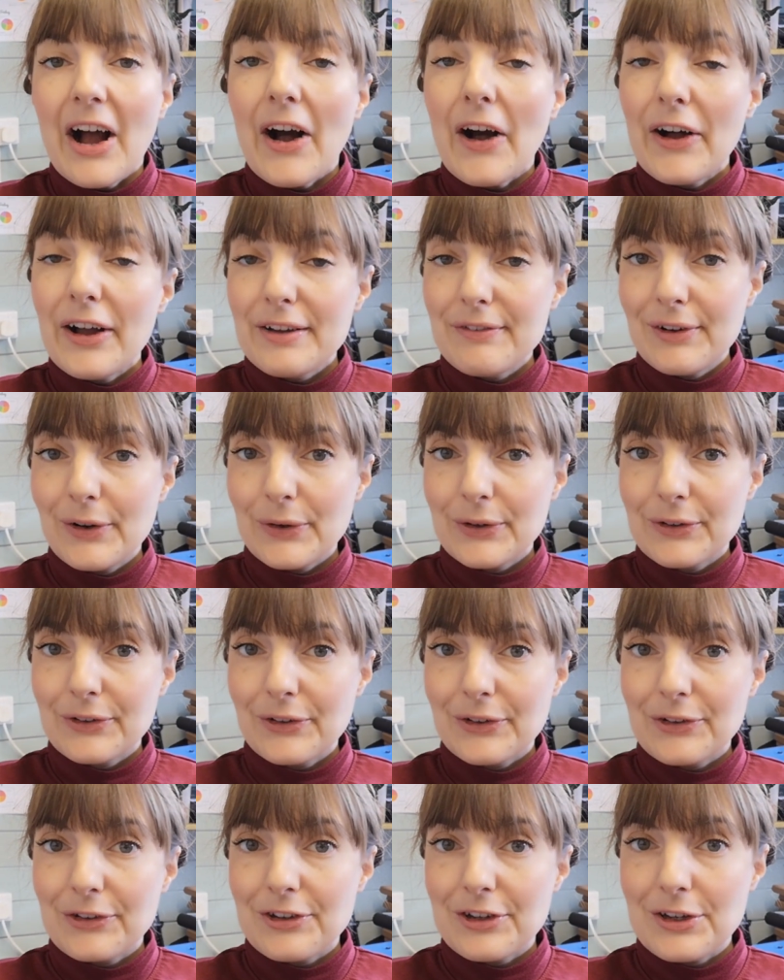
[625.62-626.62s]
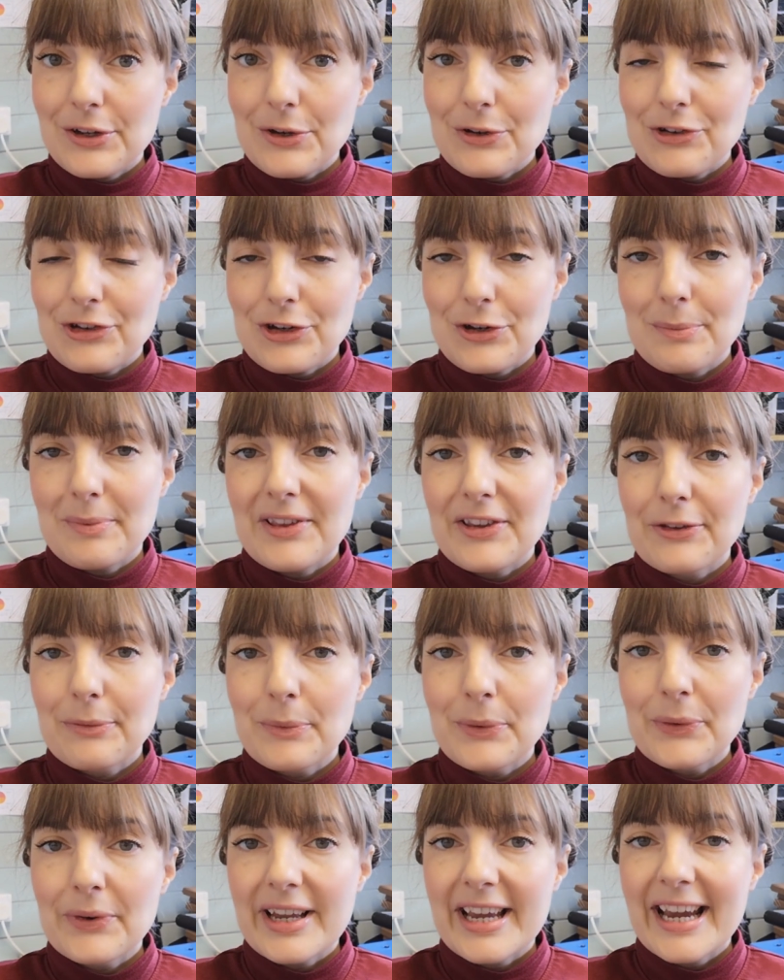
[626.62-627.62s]
I've logged onto YouTube this
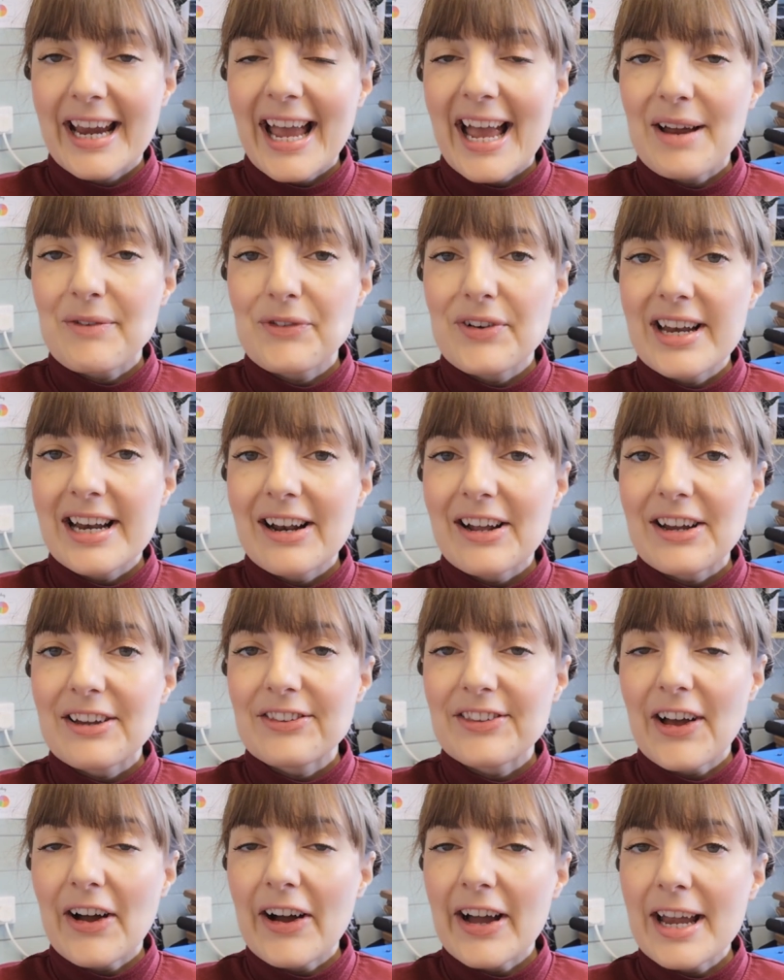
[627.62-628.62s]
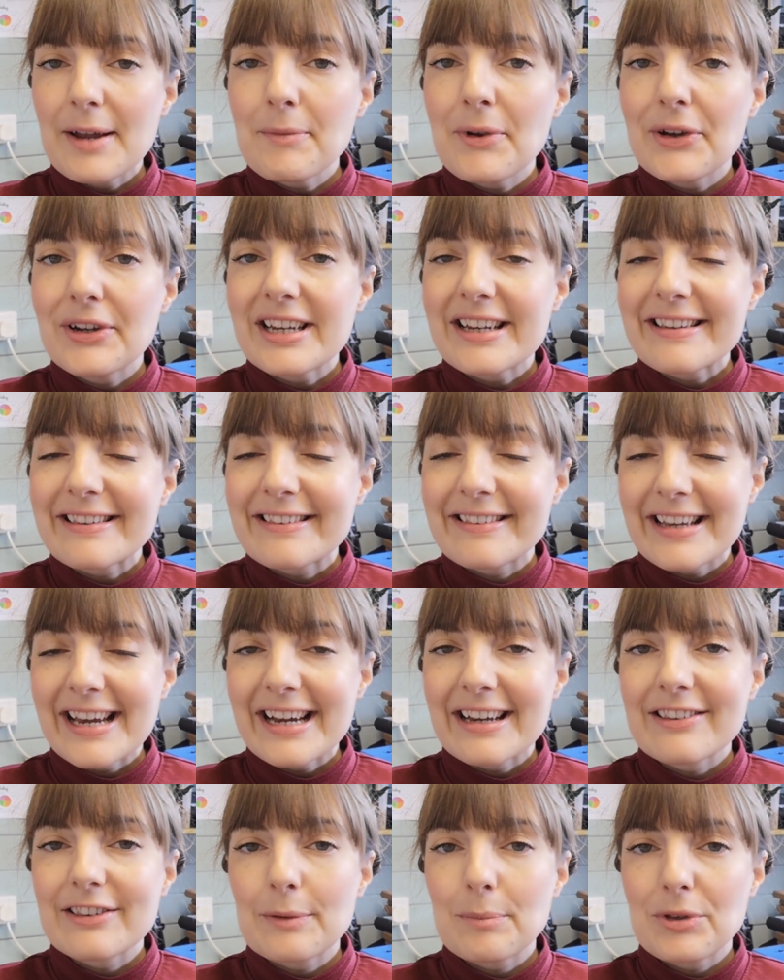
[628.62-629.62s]
morning and realised that I am only
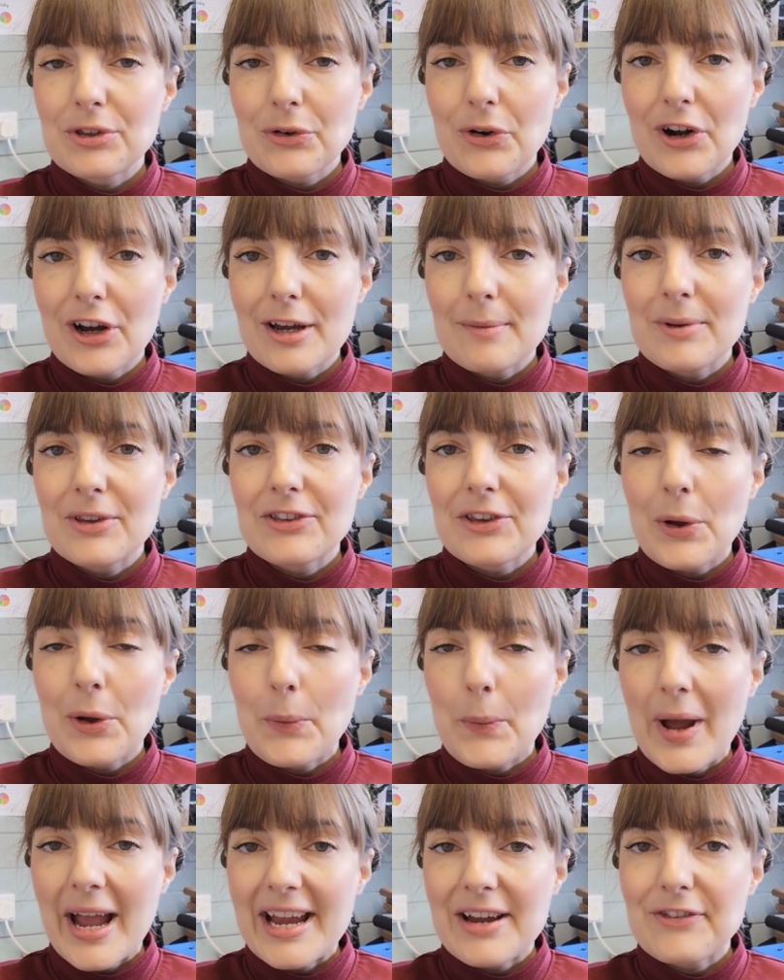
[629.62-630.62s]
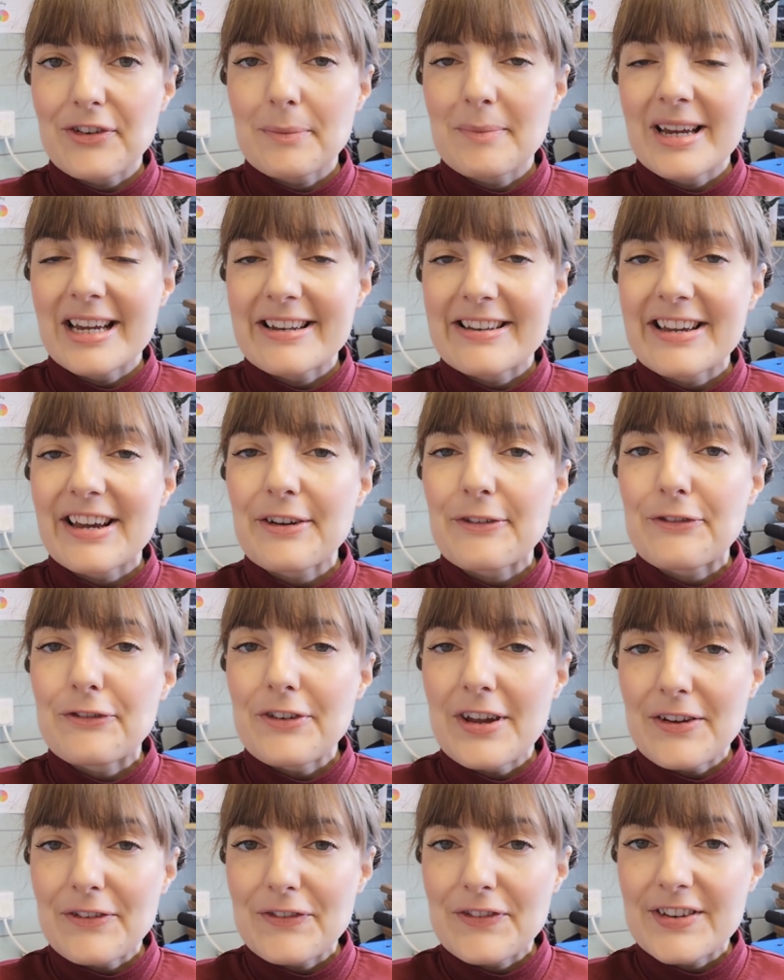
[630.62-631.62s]
6 subscribers away from hitting
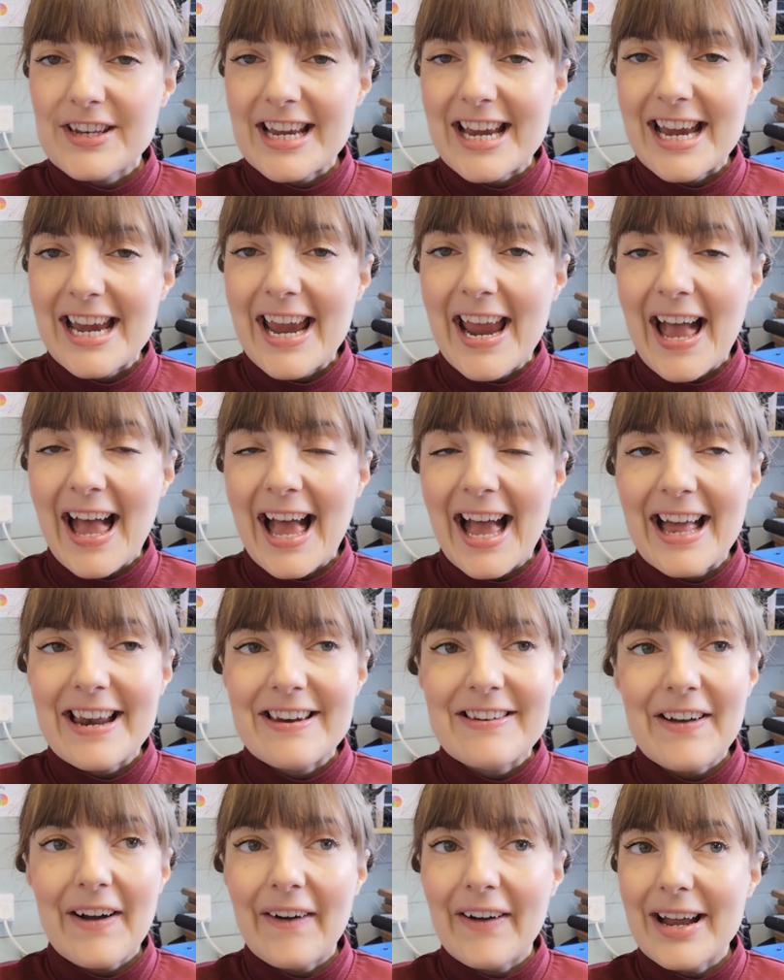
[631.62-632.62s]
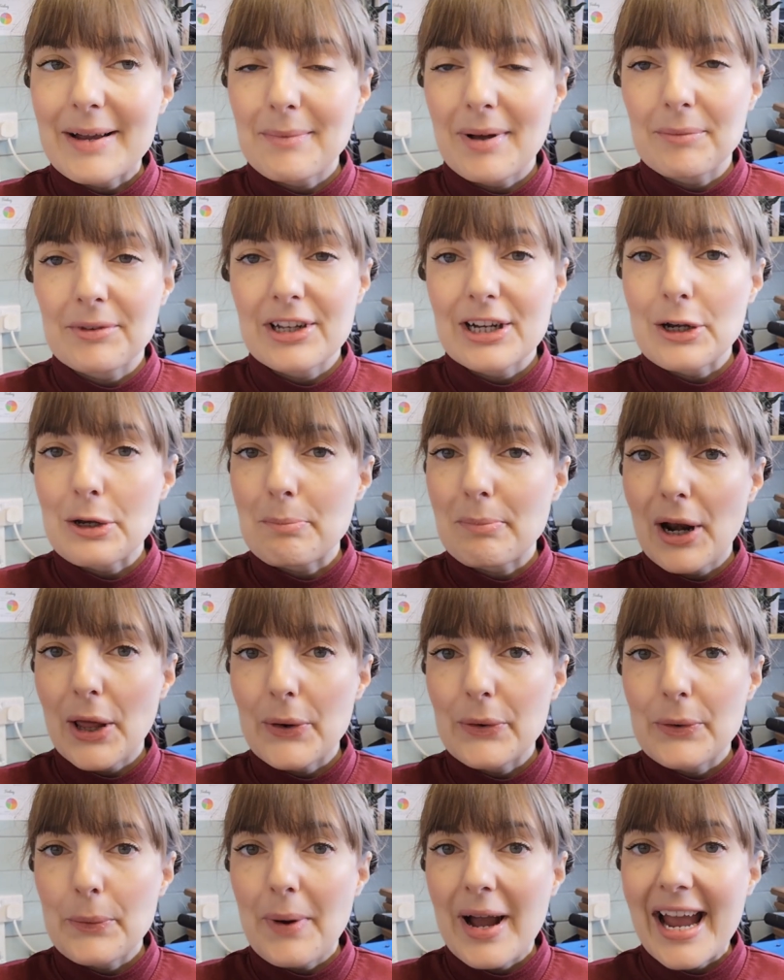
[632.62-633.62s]
50, and I am absolutely
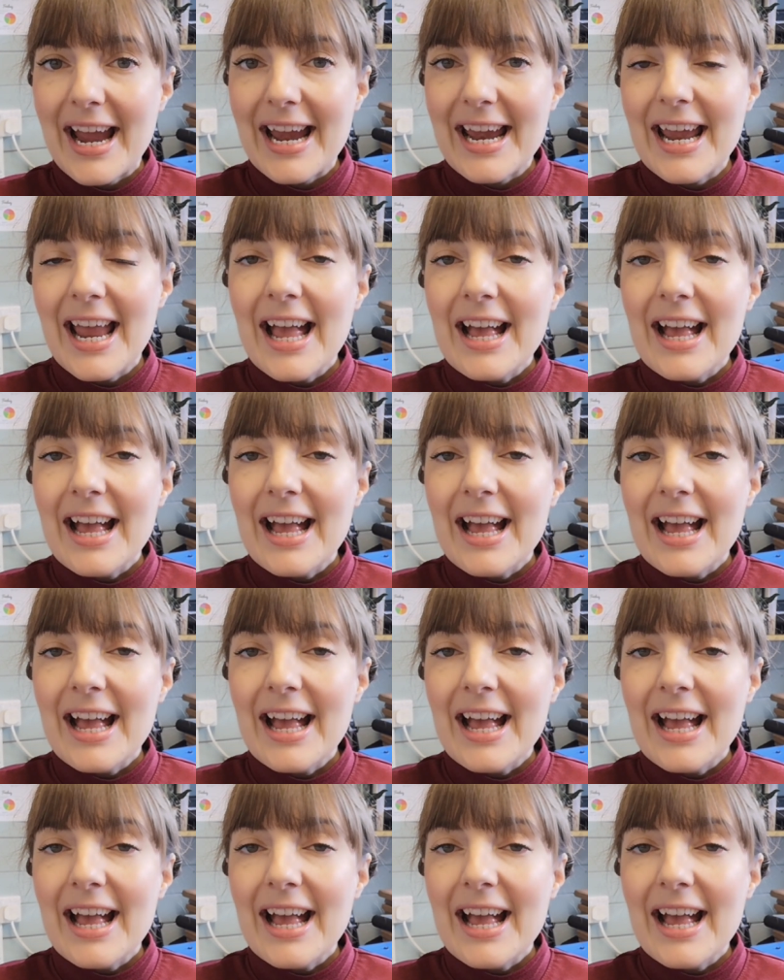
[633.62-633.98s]
blown away.